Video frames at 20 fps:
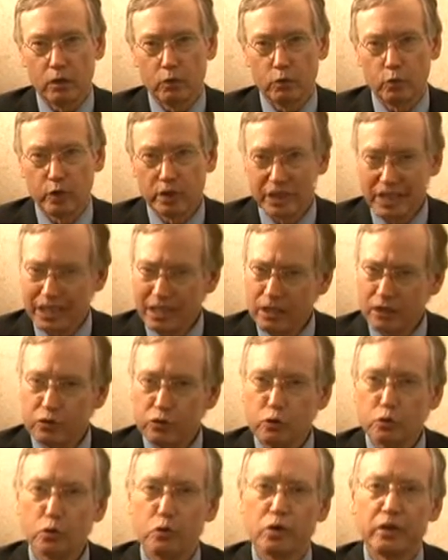we need a
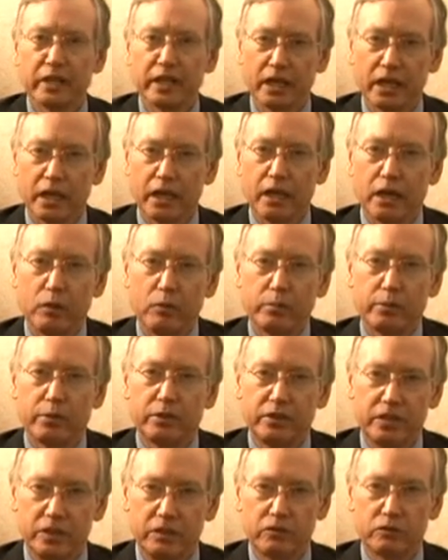tool that can help
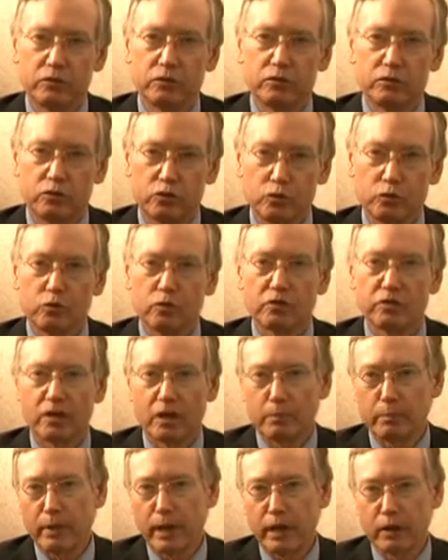teachers, students,
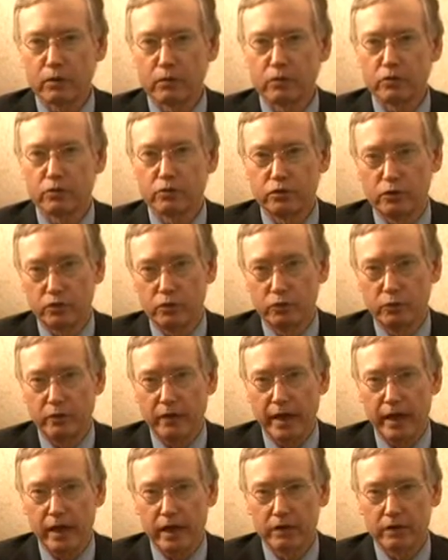and parents to do
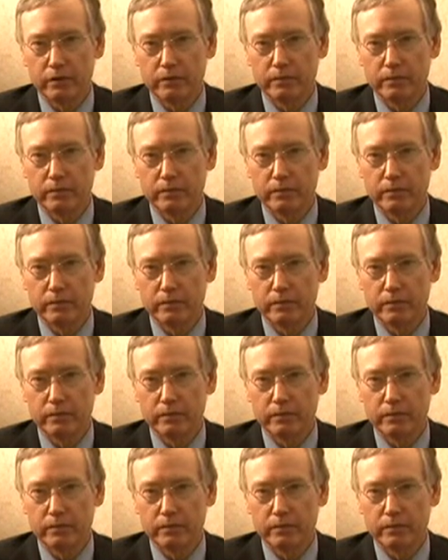that.